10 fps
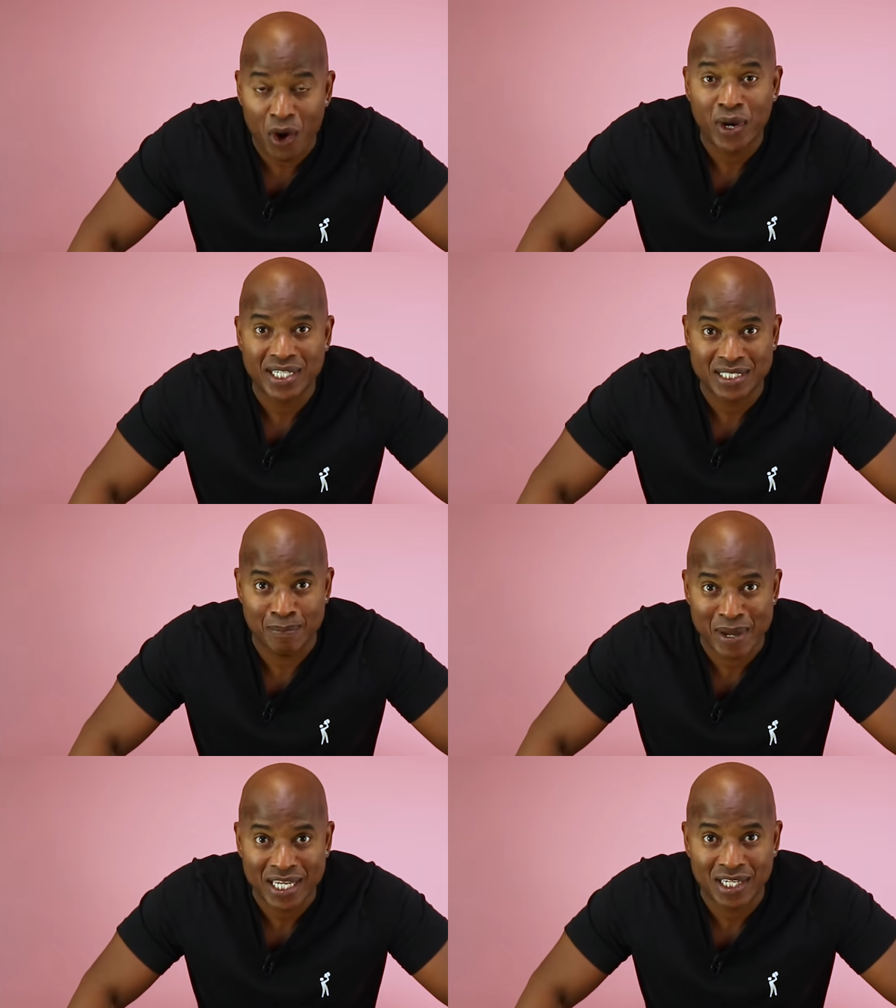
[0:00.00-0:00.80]
Go there, to
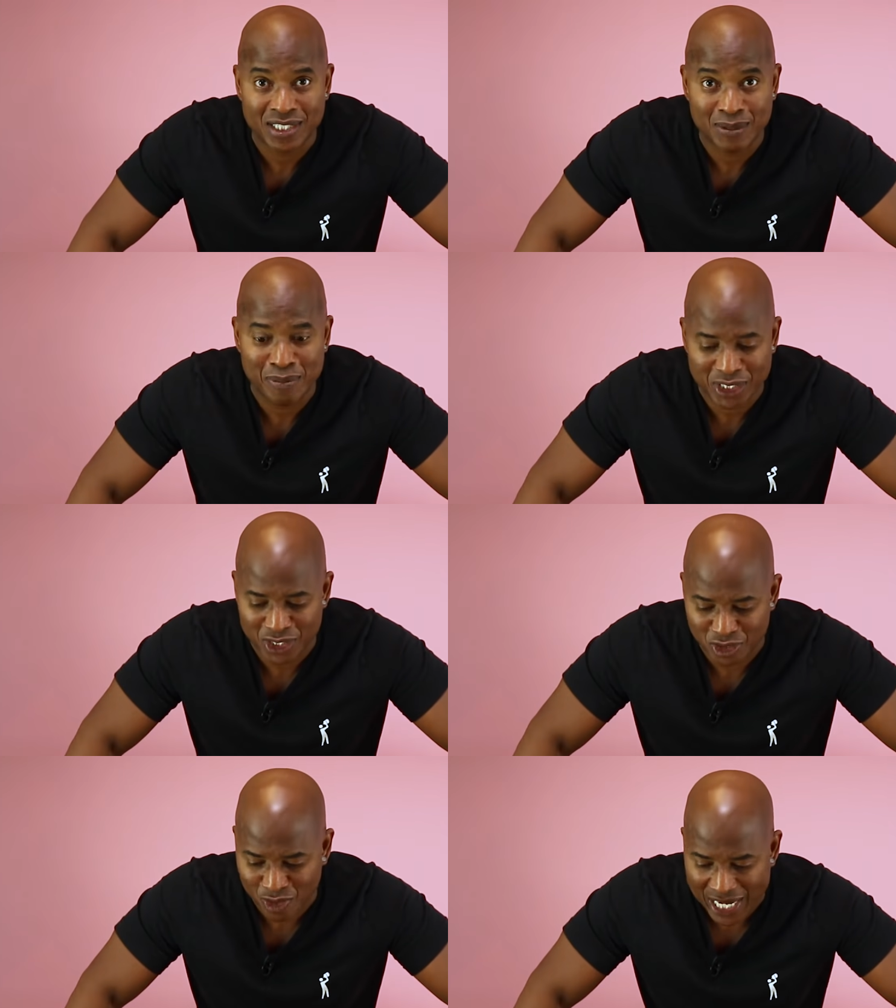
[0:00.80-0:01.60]
make your
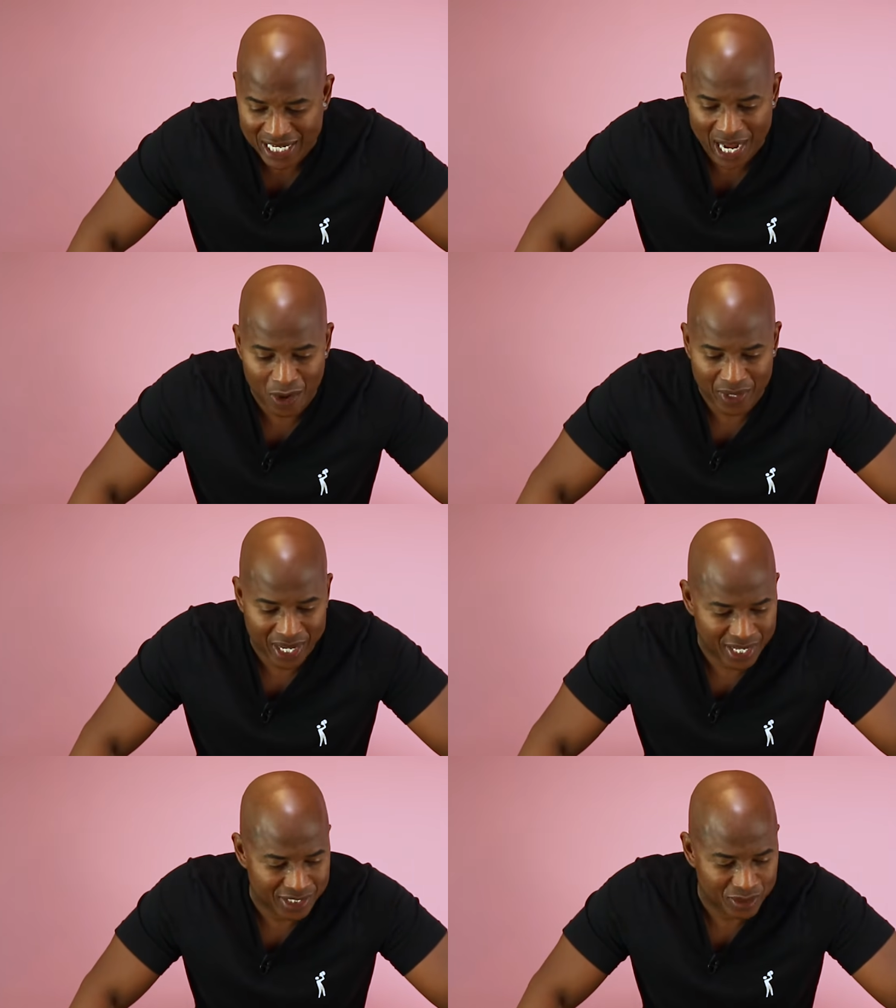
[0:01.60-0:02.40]
submissions right now, okay?
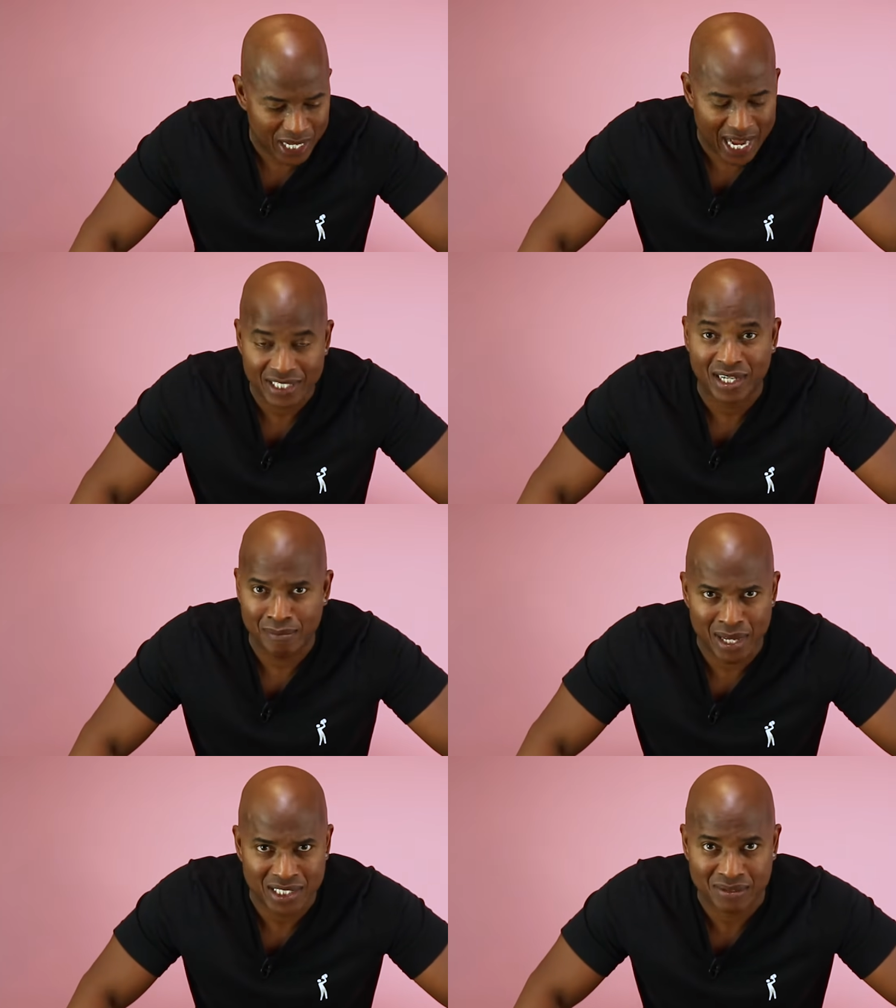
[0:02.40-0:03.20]
Because you guys are the
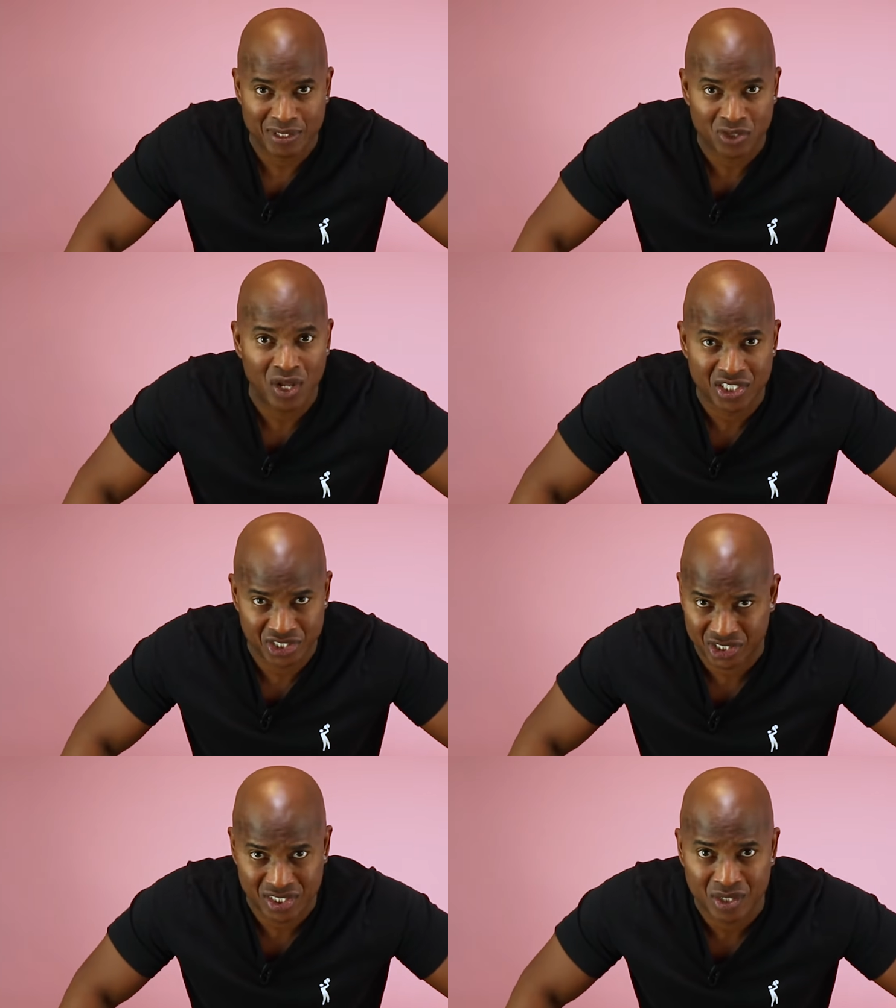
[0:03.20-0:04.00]
best
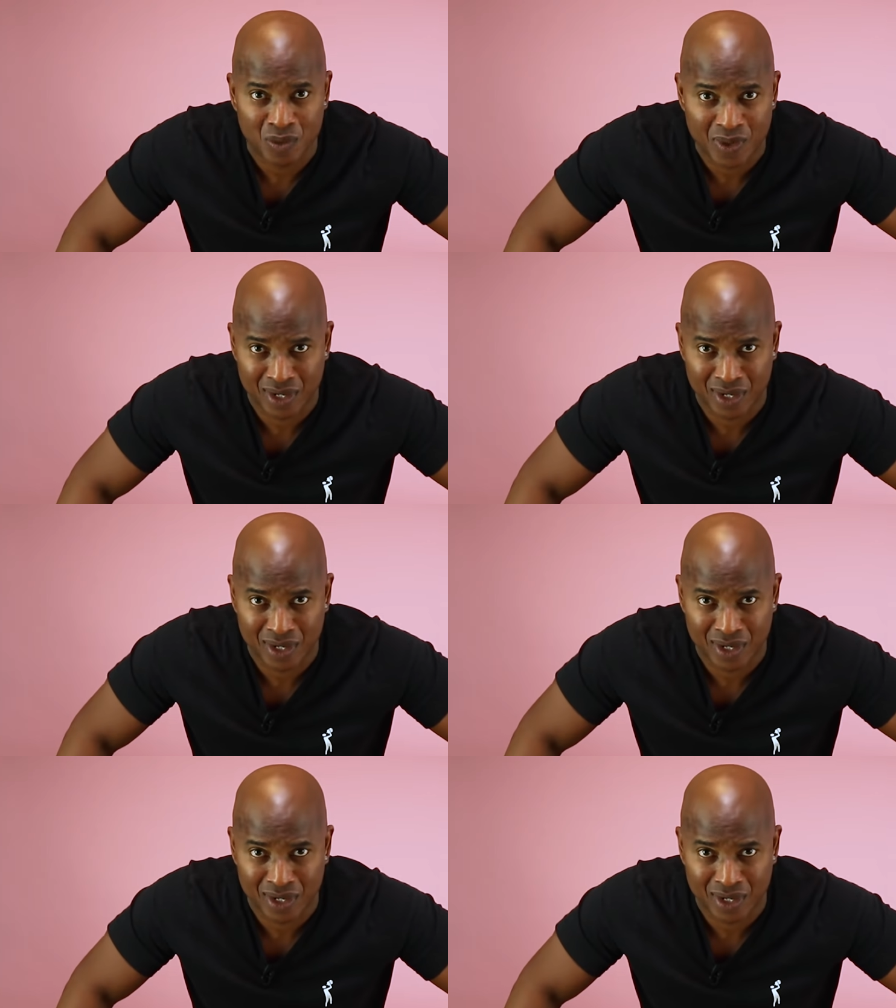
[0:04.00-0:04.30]
mixologists in the world,